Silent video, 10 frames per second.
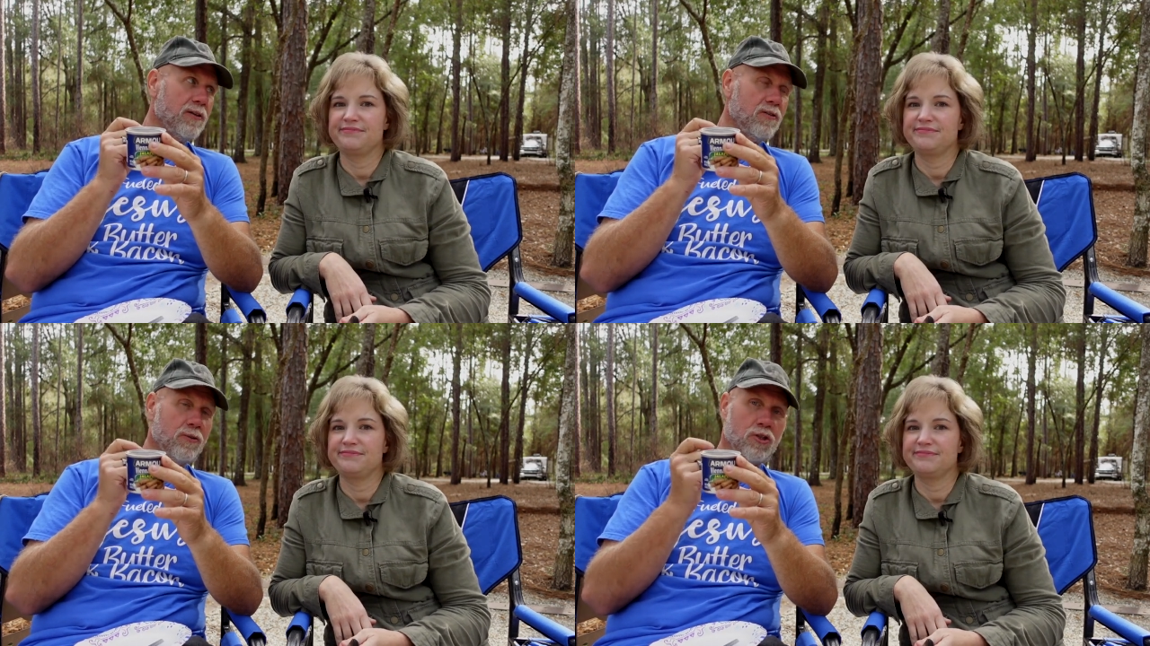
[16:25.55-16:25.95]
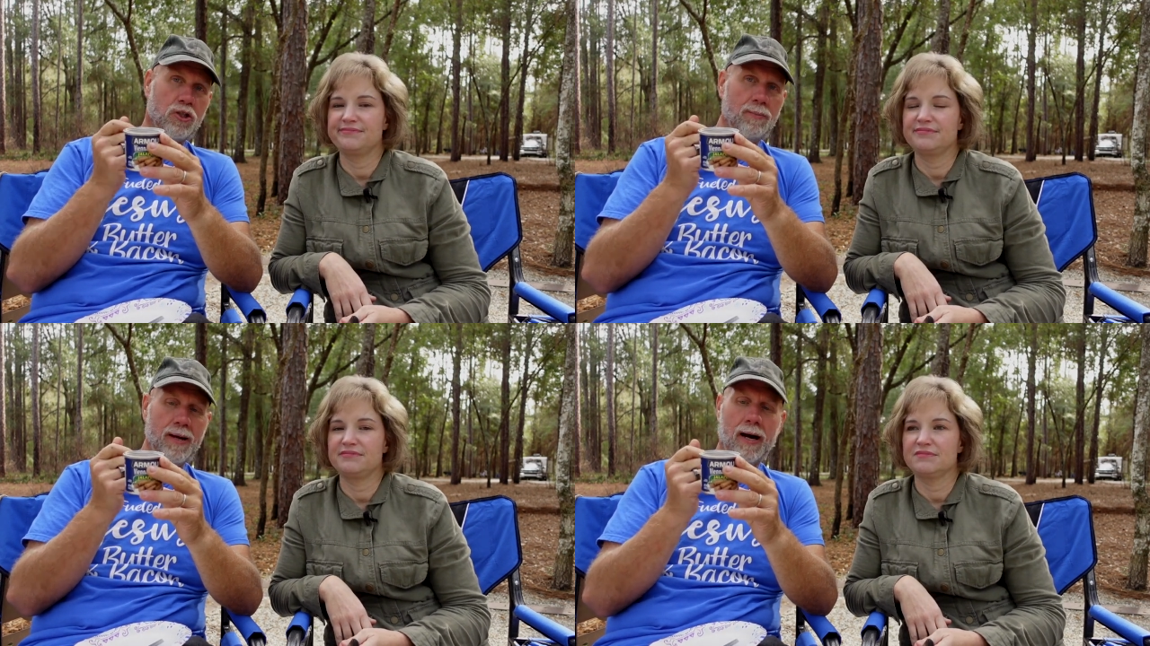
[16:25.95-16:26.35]
Speaker 1: so it
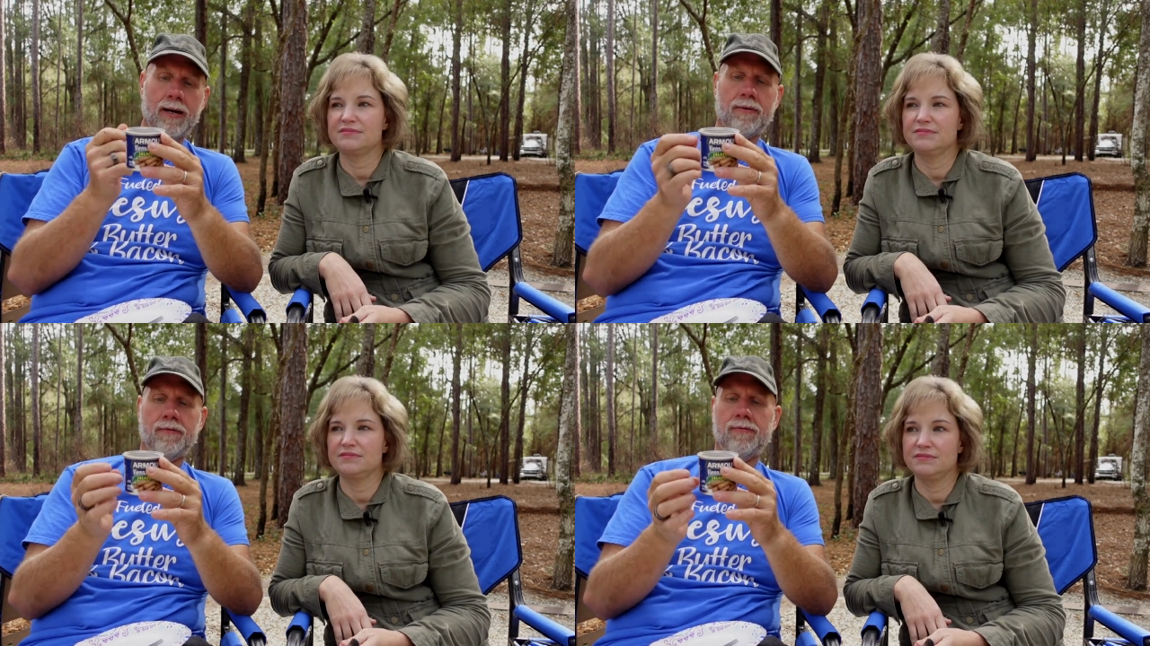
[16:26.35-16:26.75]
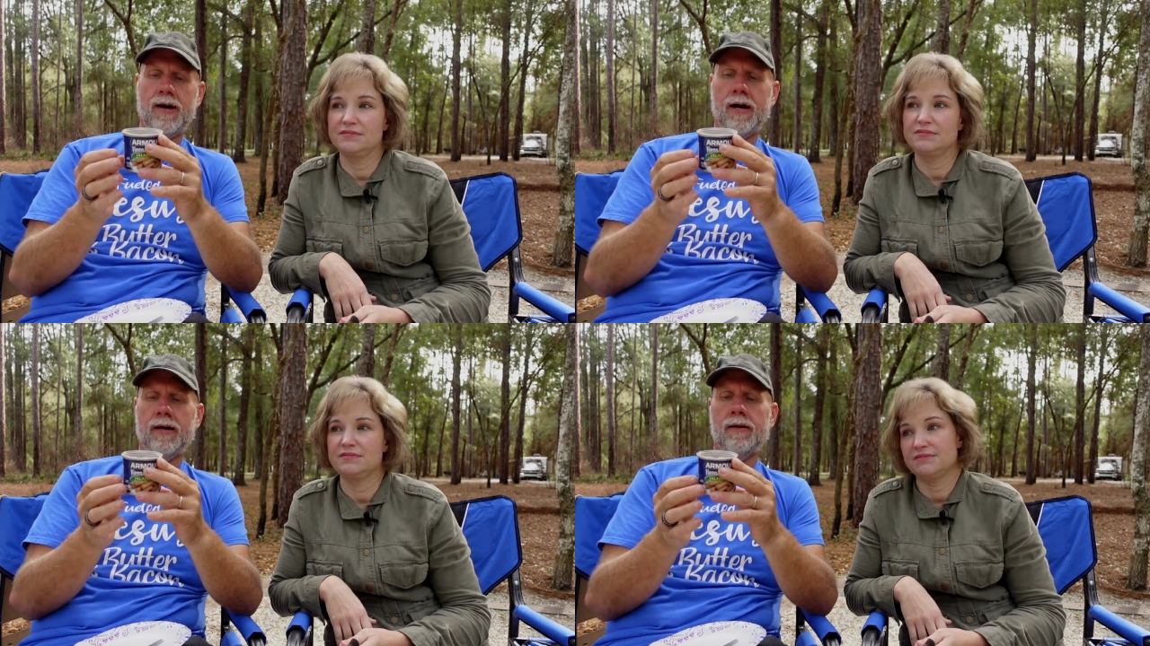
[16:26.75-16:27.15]
should be higher in
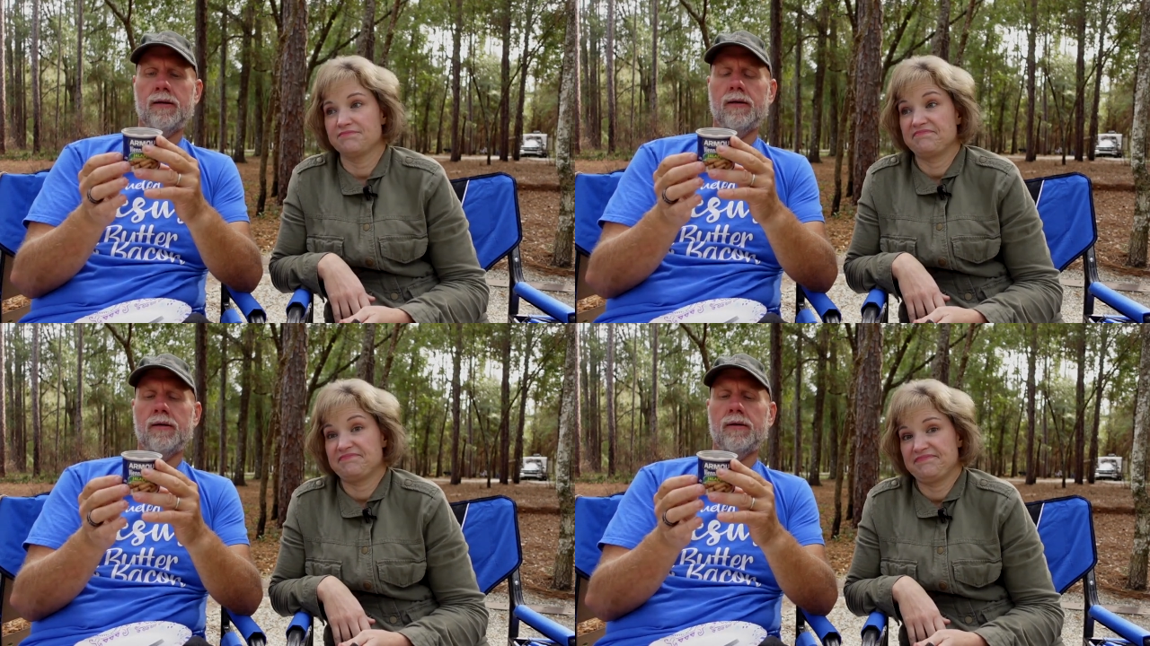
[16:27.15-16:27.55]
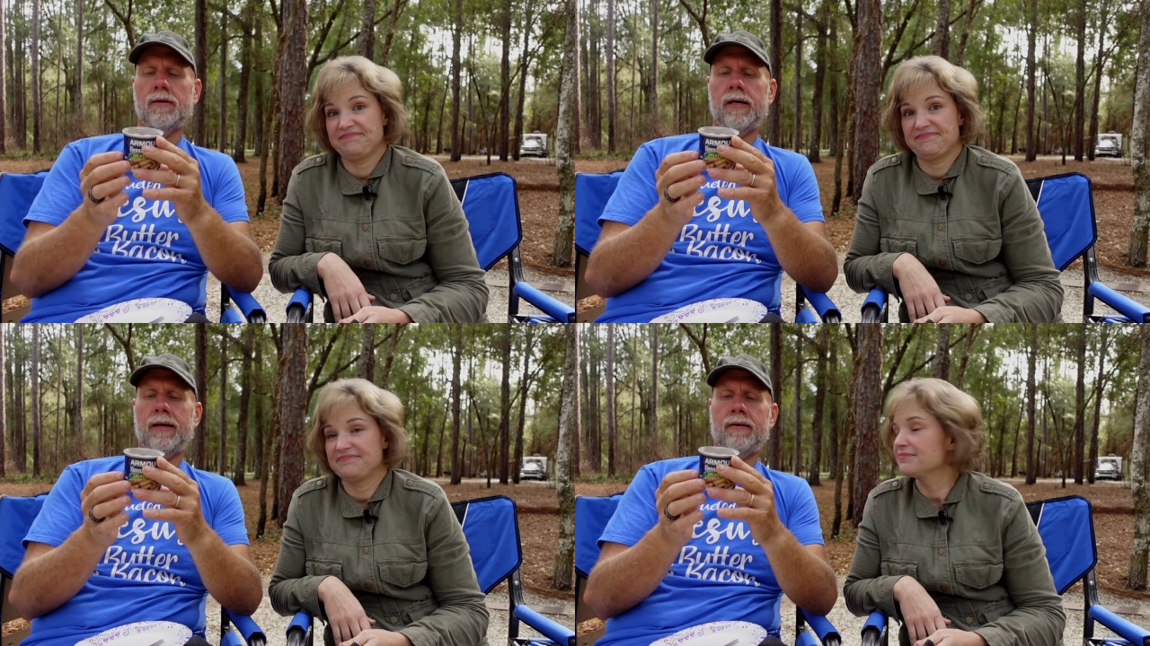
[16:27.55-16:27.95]
fat
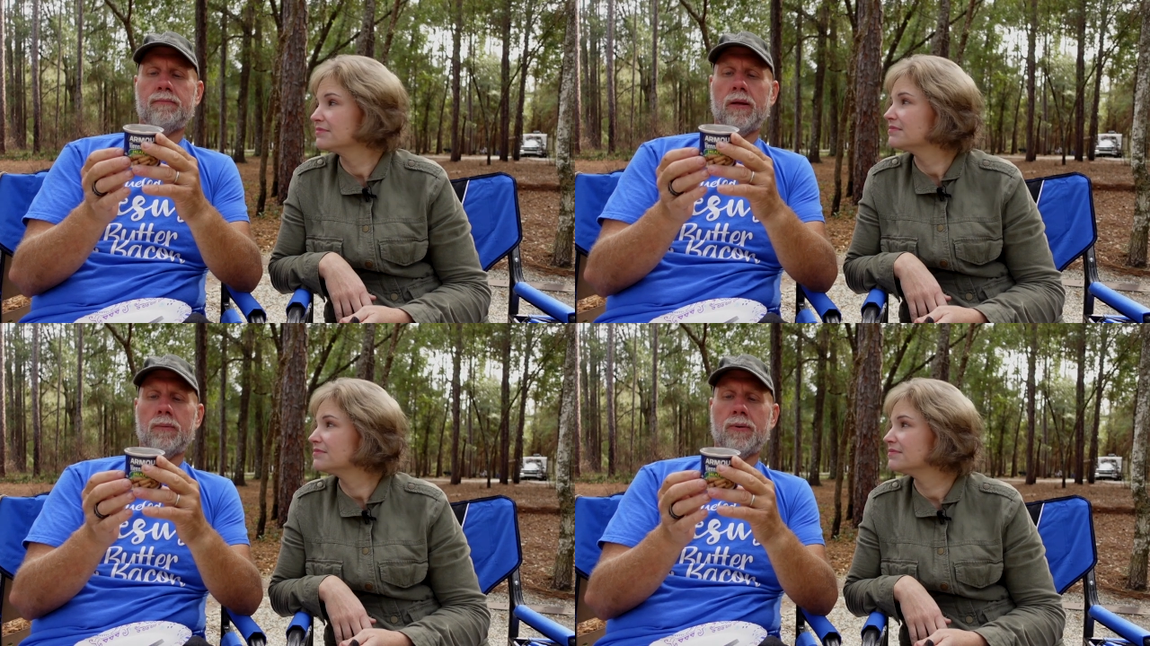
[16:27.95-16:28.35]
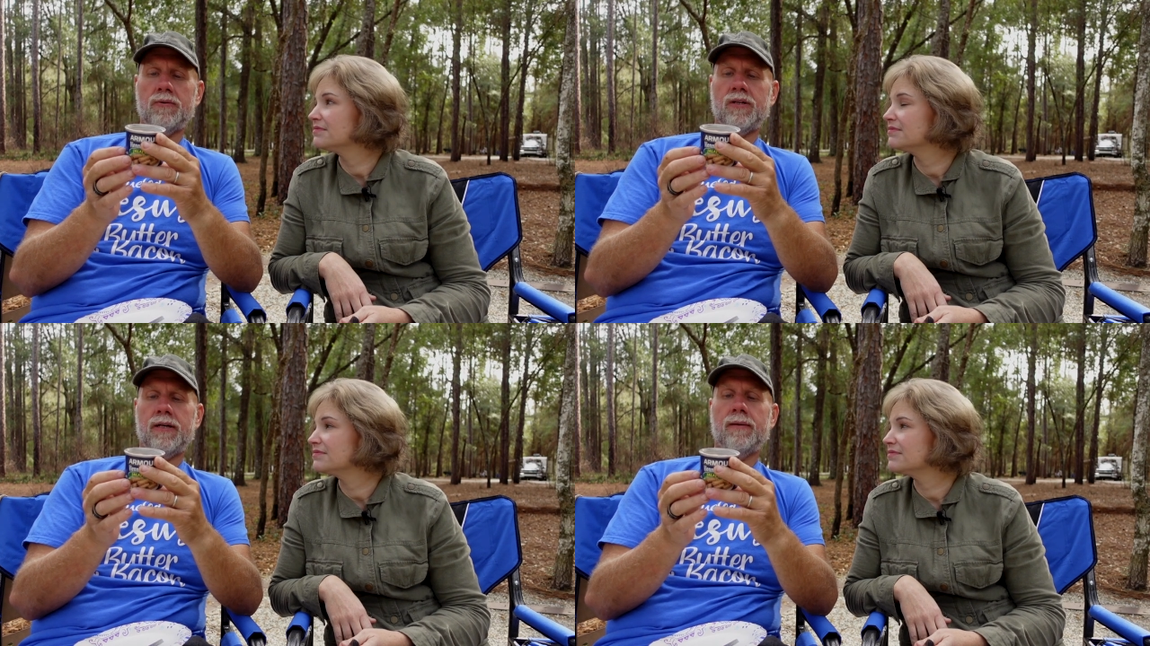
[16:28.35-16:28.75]
and rather
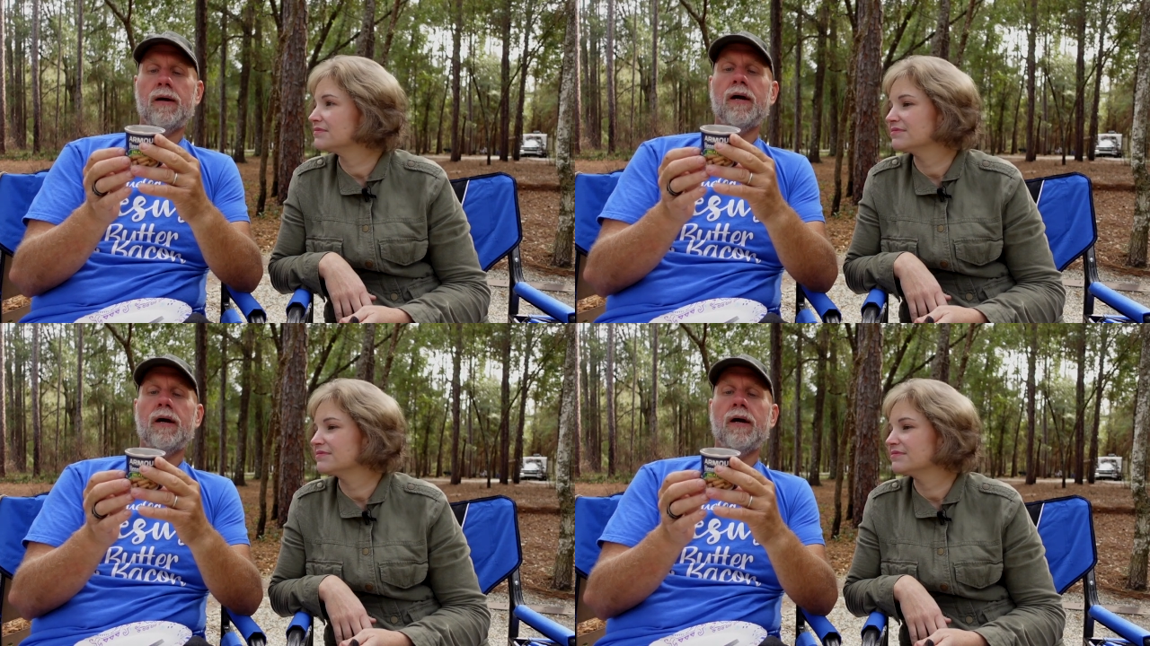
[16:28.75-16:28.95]
protein.